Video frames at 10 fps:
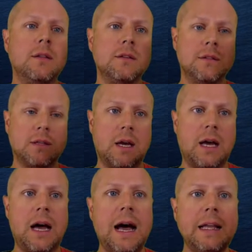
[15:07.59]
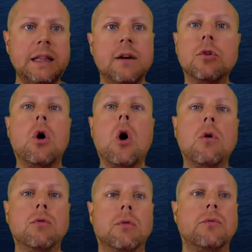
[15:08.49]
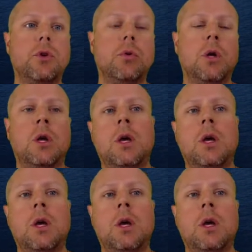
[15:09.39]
This is a high-level overview